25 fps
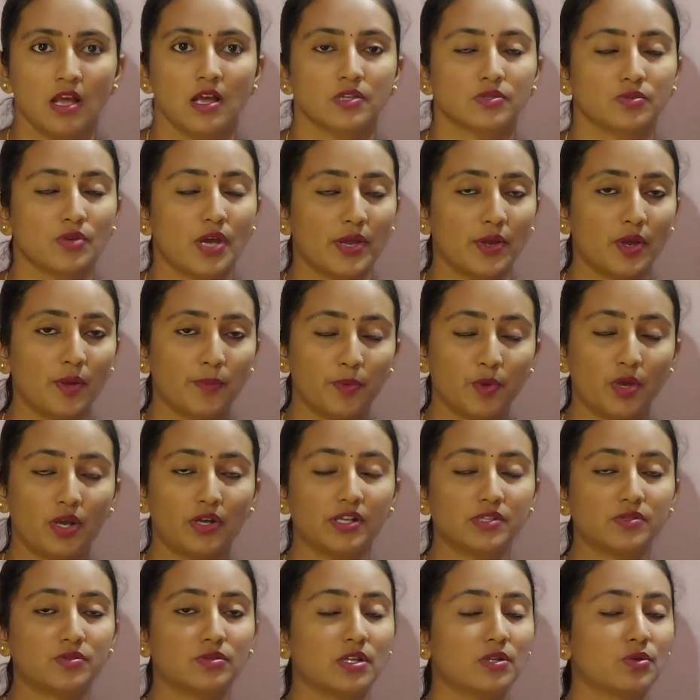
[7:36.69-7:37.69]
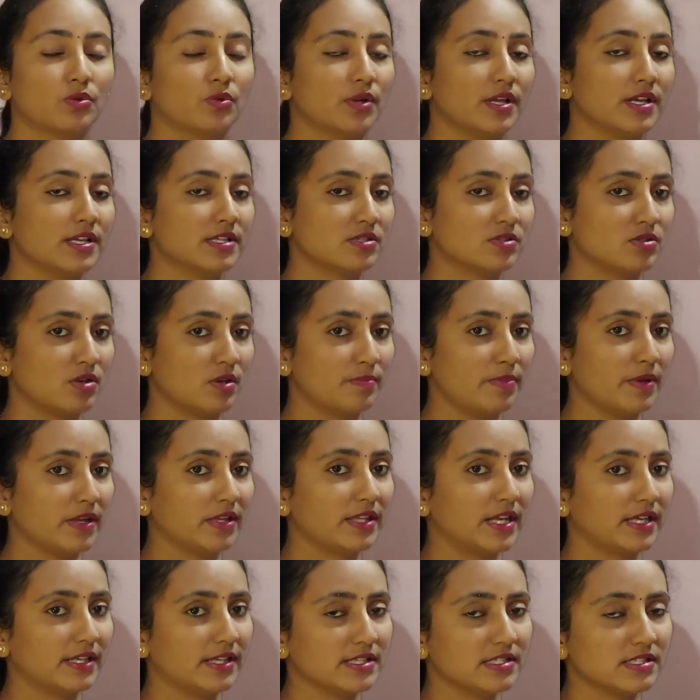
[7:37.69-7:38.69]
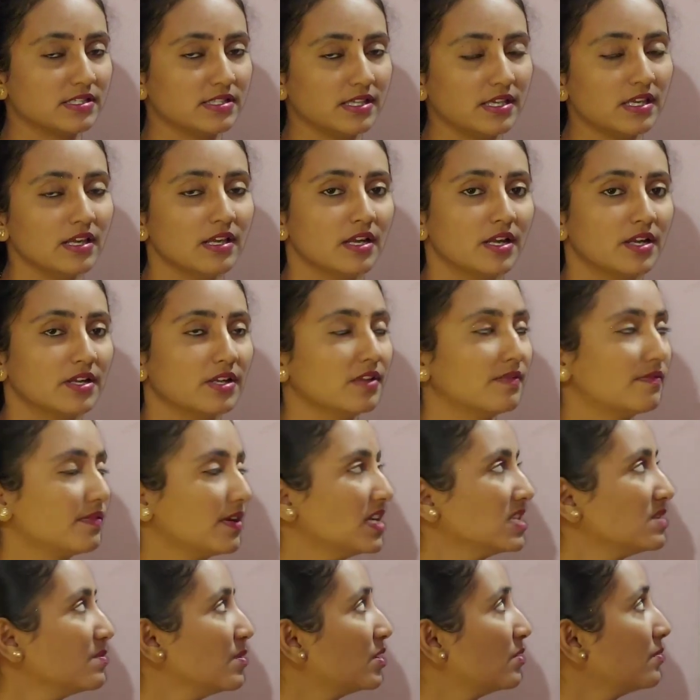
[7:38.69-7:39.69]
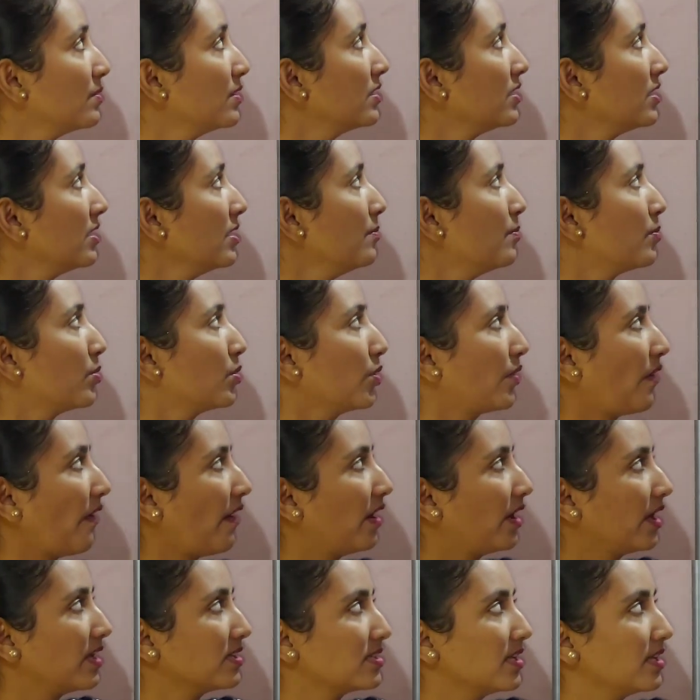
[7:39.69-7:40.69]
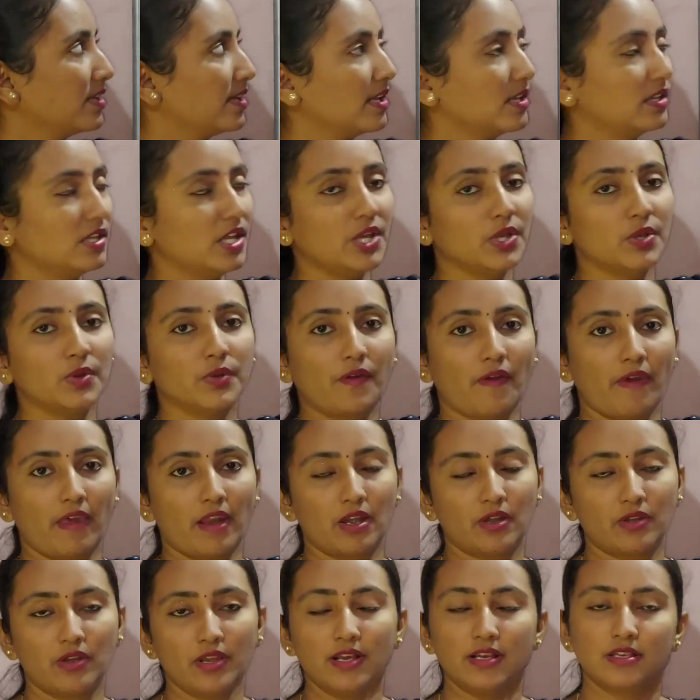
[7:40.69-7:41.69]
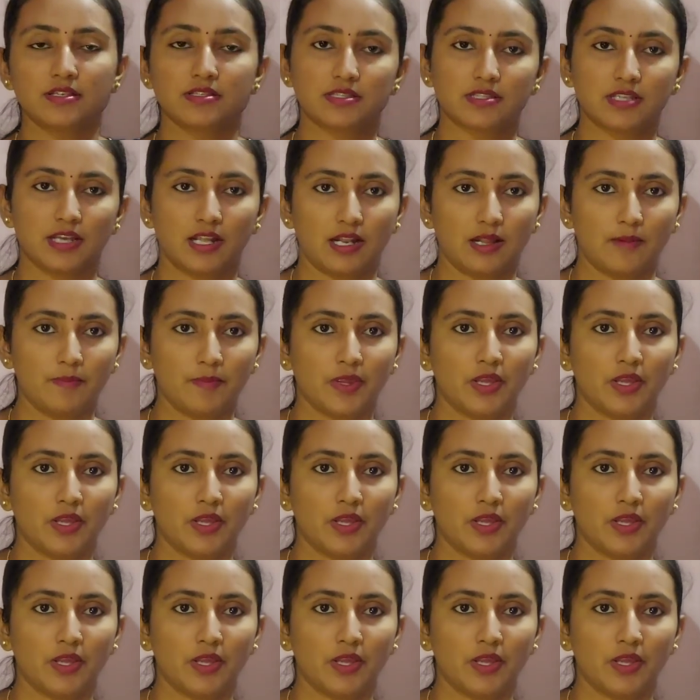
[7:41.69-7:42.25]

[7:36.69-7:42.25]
So I hope you understood today's topic, that is the difference between the prokaryotic cell and the eukaryotic cell.